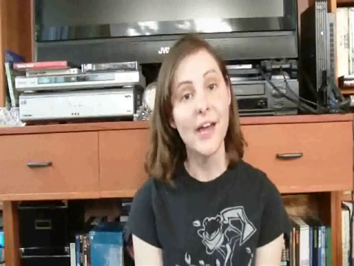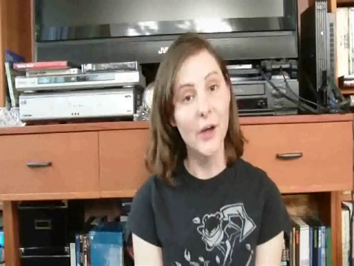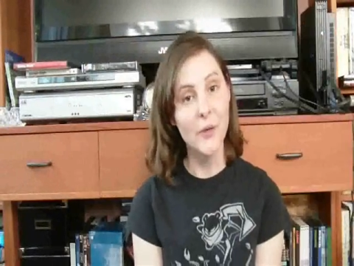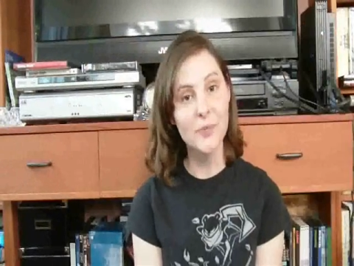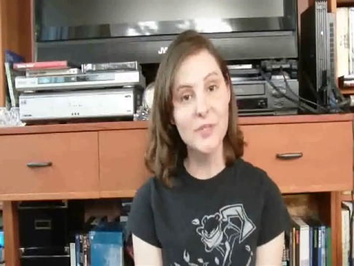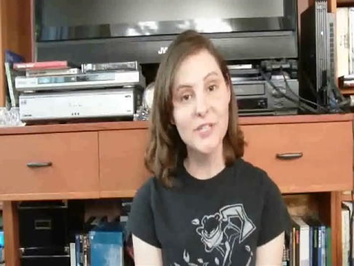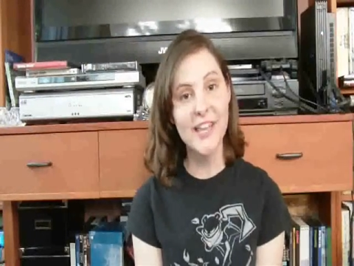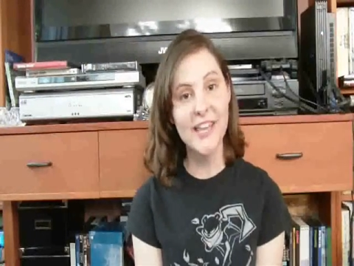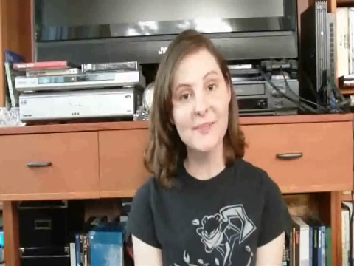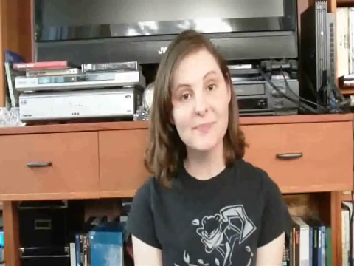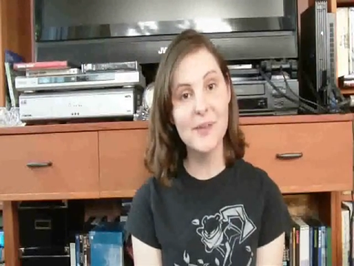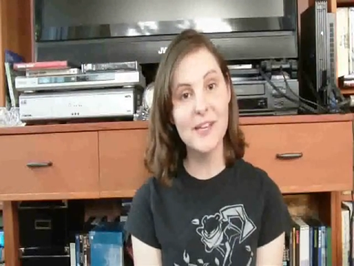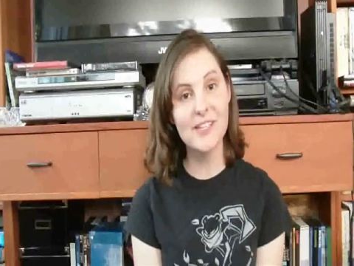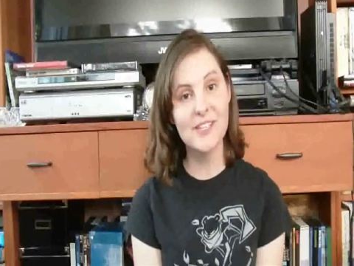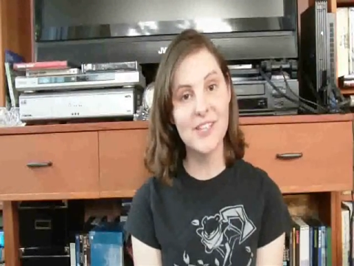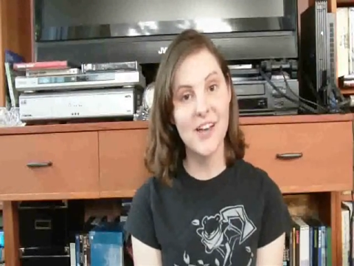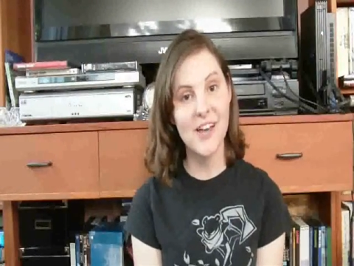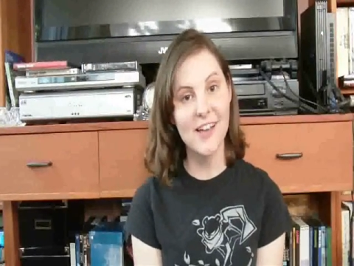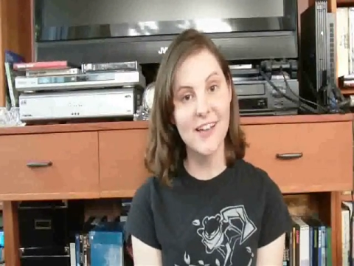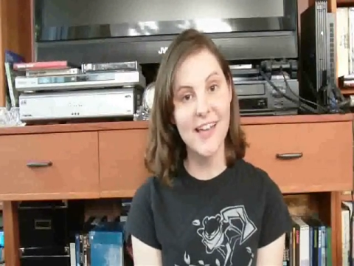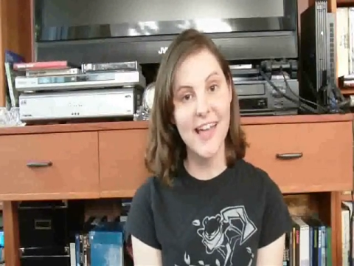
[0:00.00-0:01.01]
I hope you liked my
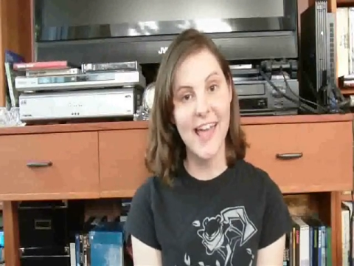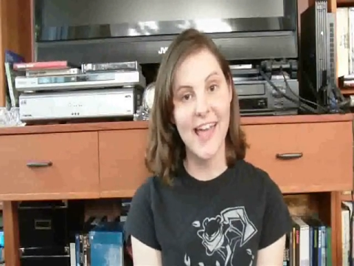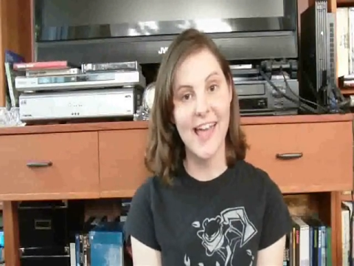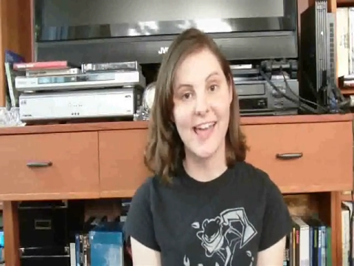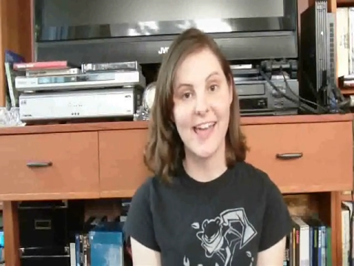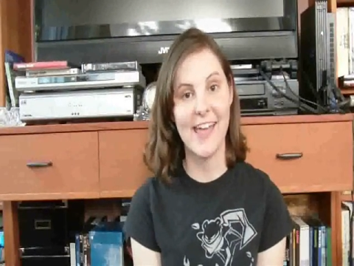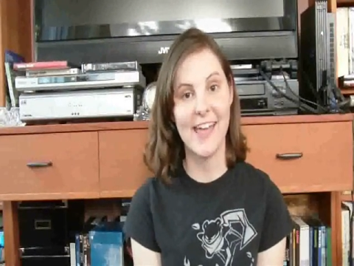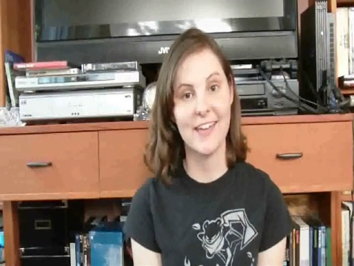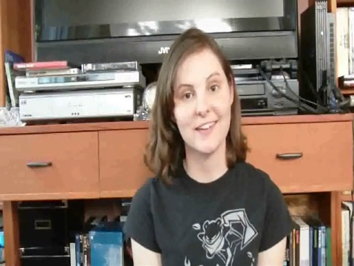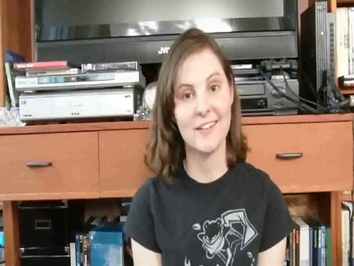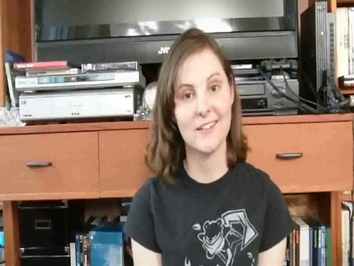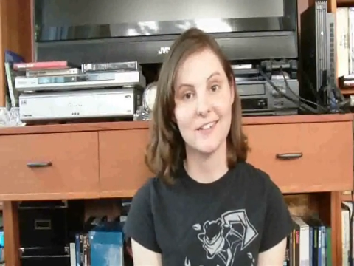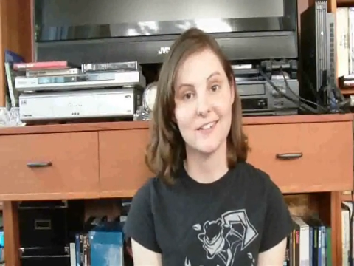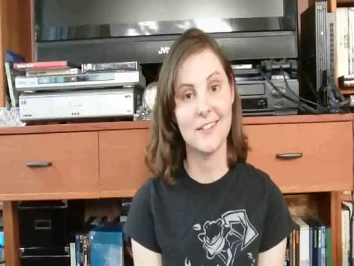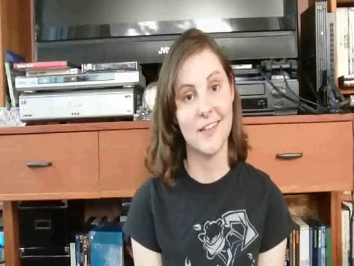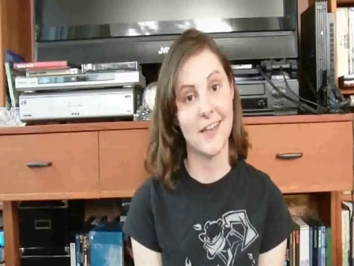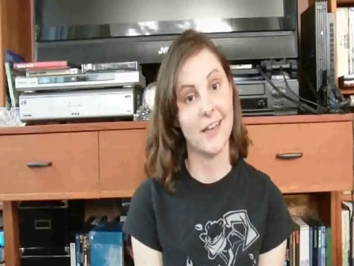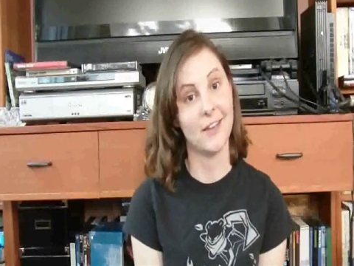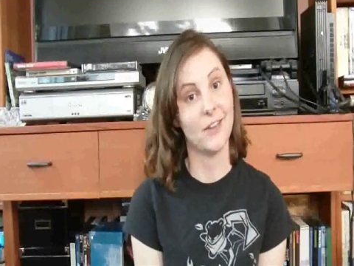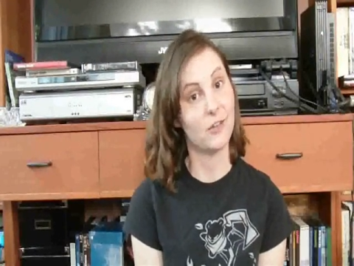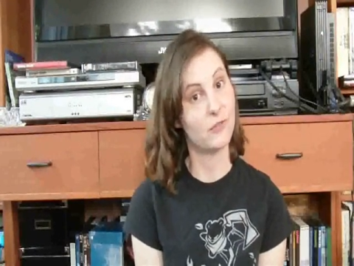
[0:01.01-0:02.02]
song,
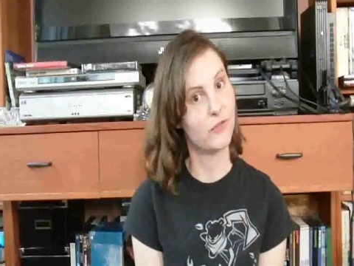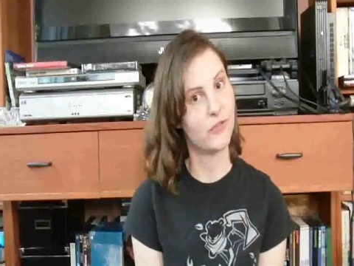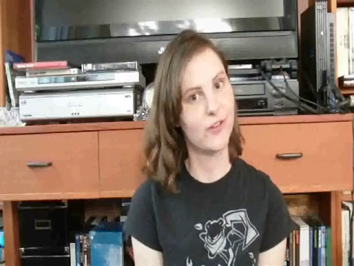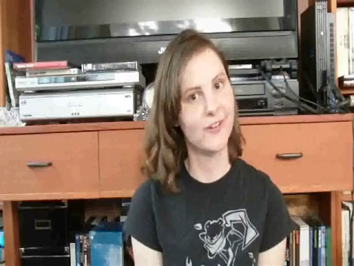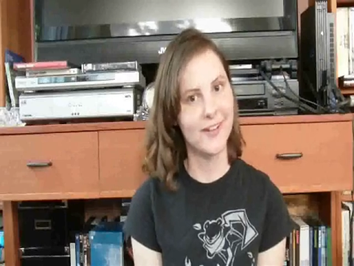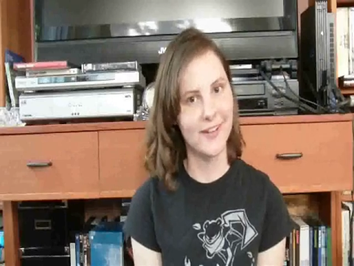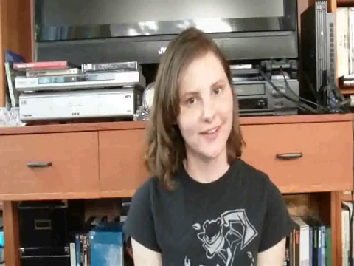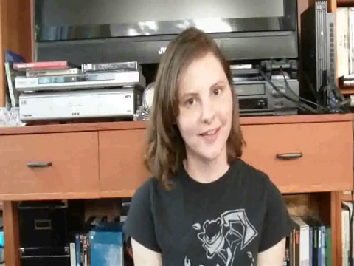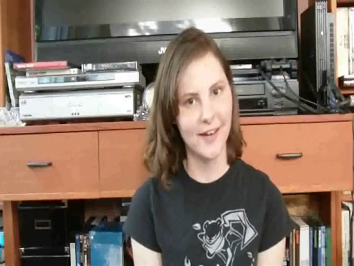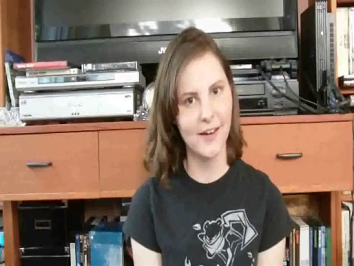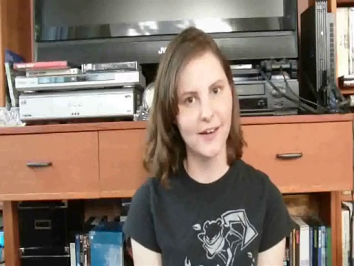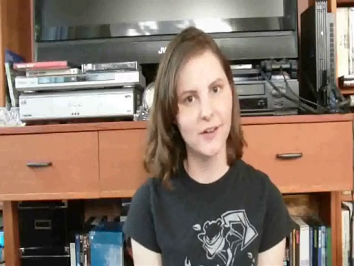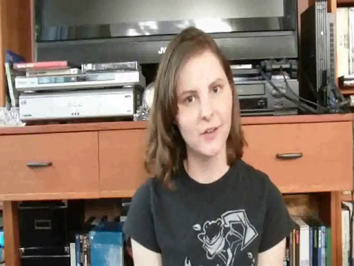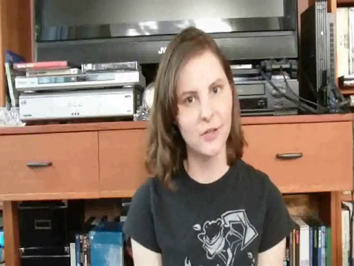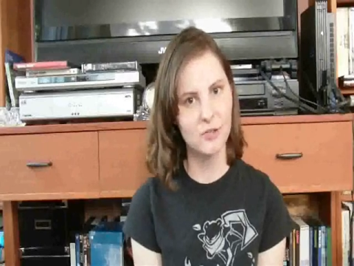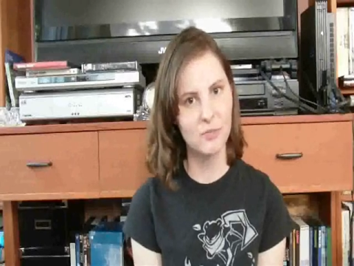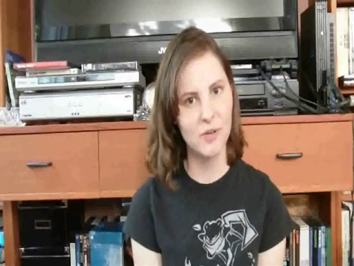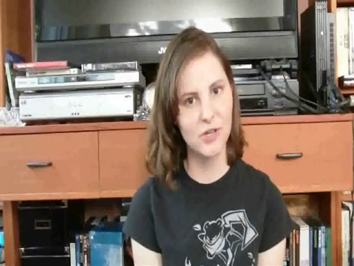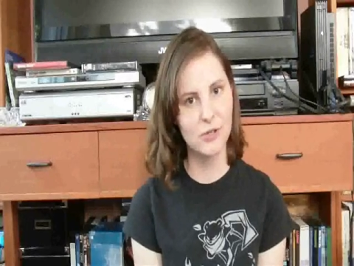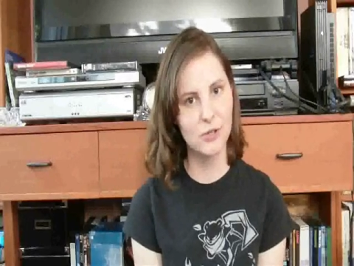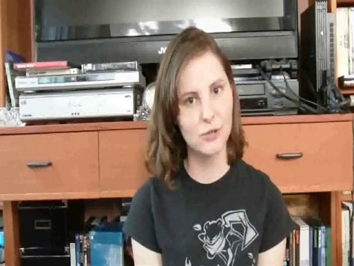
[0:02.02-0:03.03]
and I look forward to getting
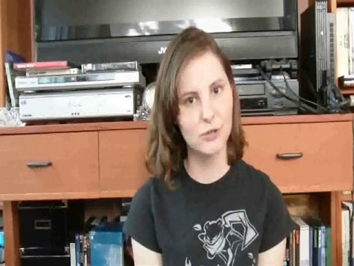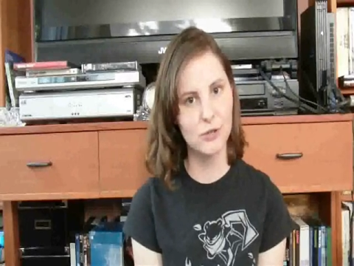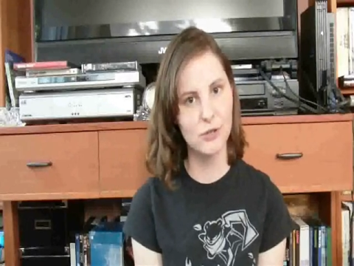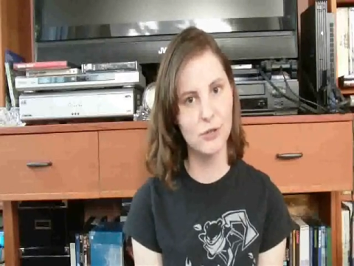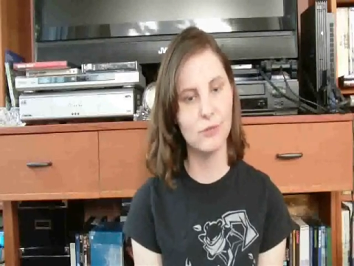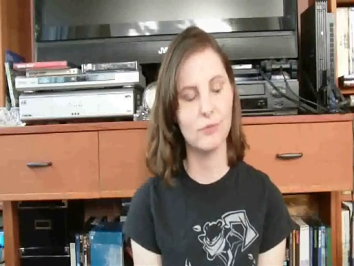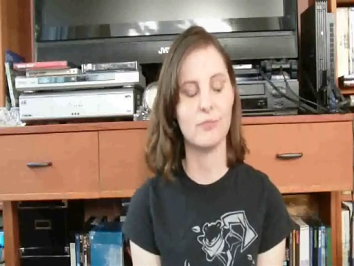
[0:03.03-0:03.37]
those pictures